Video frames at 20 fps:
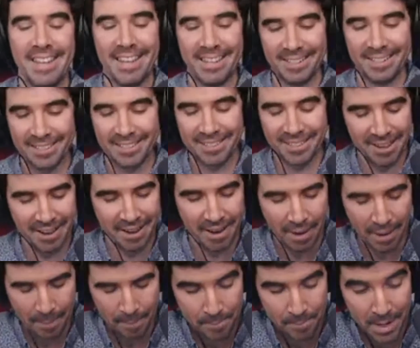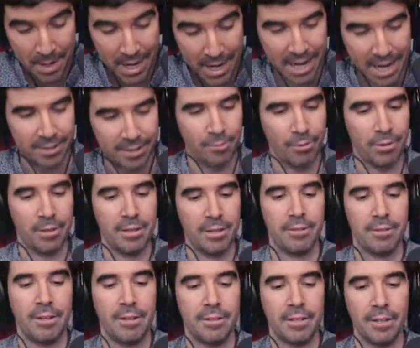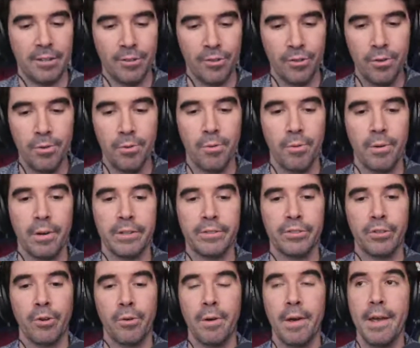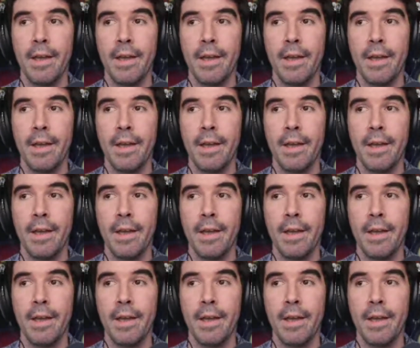It's amazing what these things can do. And so